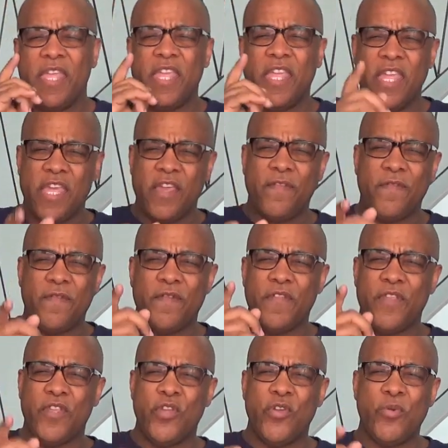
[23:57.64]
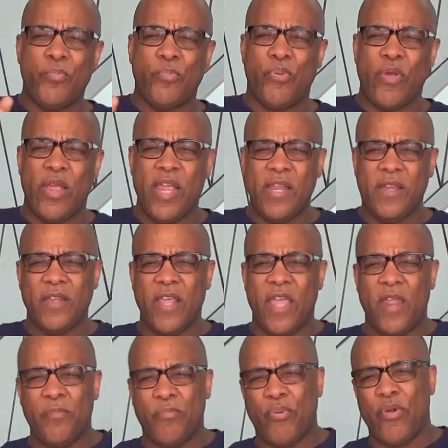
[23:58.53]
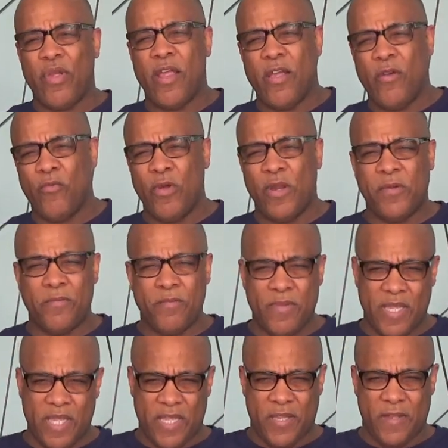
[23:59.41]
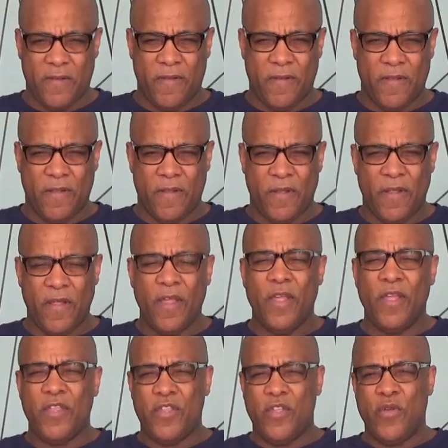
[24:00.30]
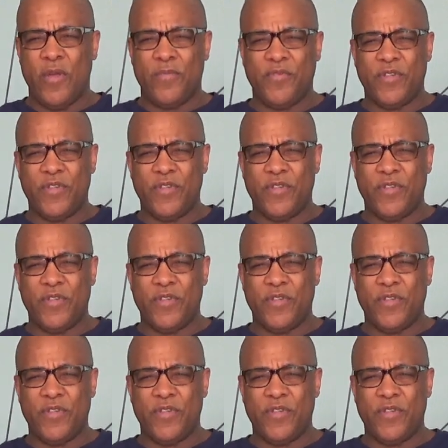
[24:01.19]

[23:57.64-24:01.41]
If you prayed that prayer with me, you have